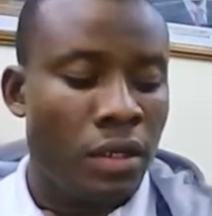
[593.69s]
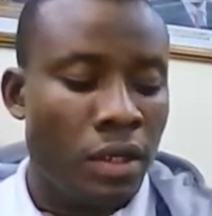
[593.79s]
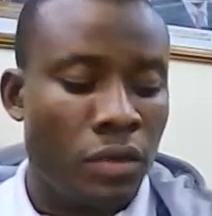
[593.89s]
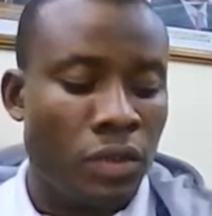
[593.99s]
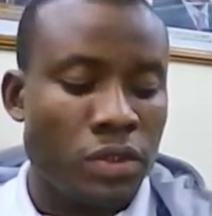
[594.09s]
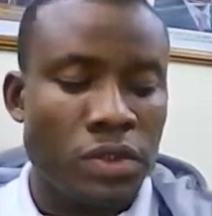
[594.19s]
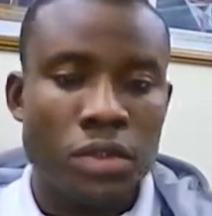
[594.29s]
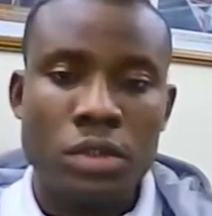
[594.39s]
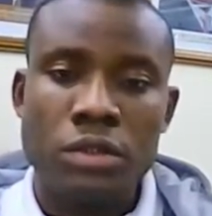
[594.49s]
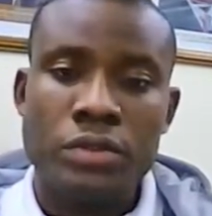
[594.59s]
You want
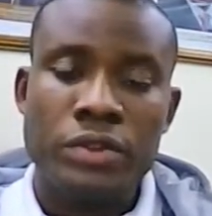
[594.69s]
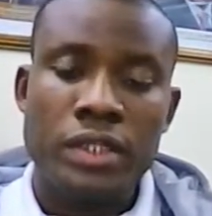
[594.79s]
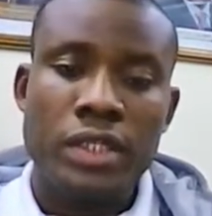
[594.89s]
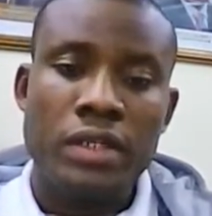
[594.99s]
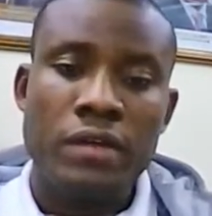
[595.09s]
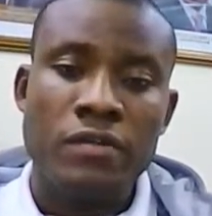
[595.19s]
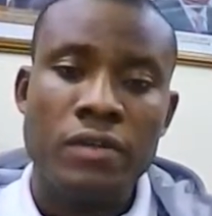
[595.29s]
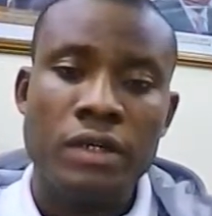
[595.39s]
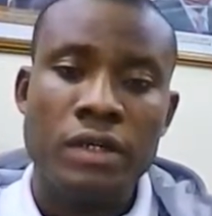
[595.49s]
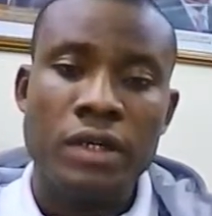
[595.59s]
to think of
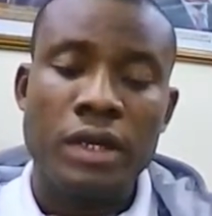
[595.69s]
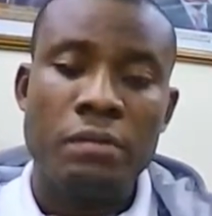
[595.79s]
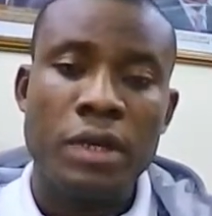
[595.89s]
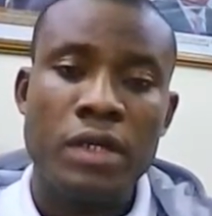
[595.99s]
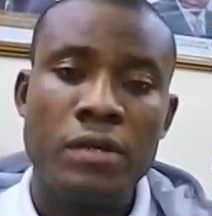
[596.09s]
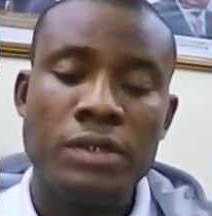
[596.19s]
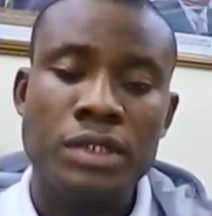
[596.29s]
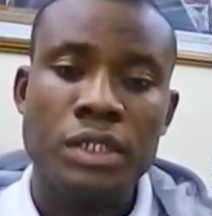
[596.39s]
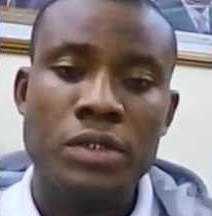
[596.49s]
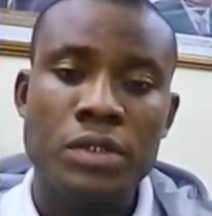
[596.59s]
a backup
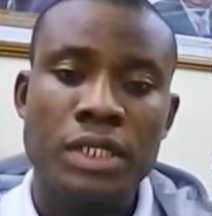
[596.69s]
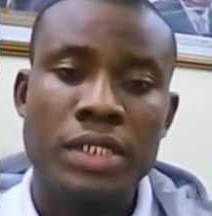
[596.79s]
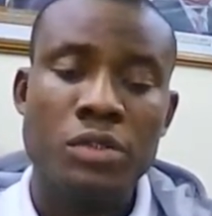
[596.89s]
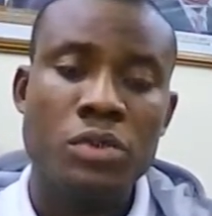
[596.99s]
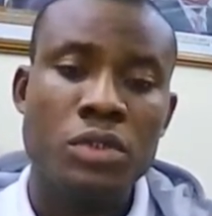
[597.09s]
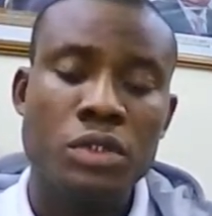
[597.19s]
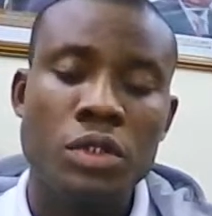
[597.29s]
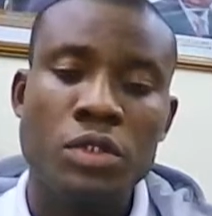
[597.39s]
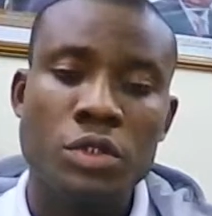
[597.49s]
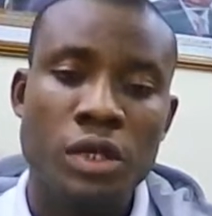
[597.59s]
scenario that will not
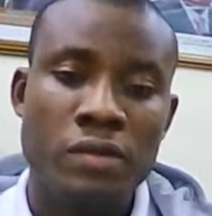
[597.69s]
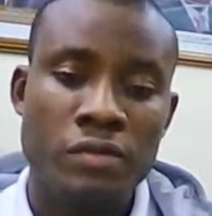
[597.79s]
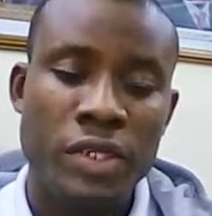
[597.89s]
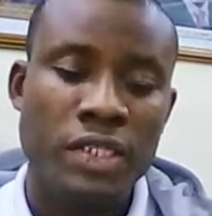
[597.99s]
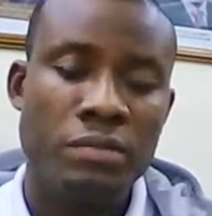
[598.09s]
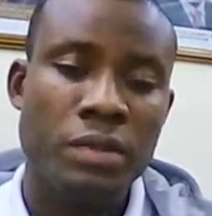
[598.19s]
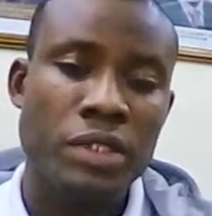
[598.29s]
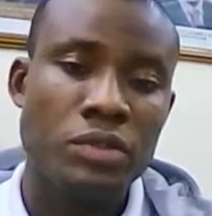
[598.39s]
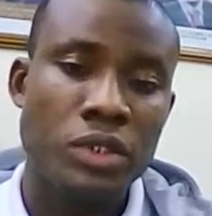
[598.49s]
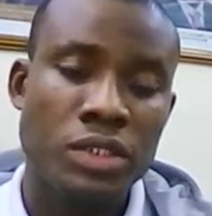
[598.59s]
also affect the
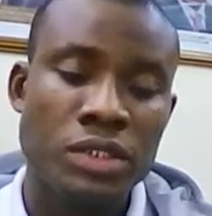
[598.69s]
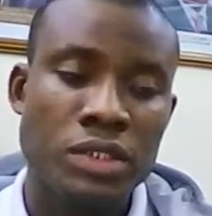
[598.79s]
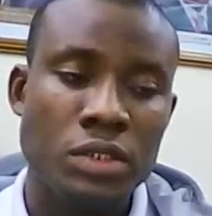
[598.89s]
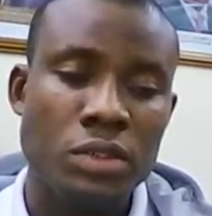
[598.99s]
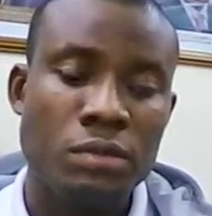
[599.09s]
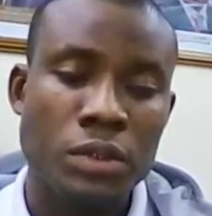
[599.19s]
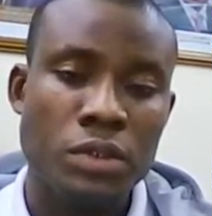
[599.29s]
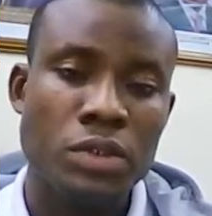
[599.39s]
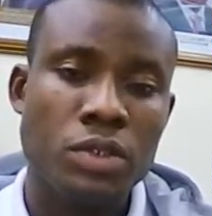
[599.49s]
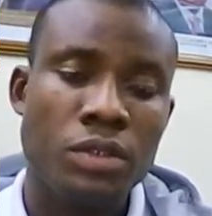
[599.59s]
bandwidth so much.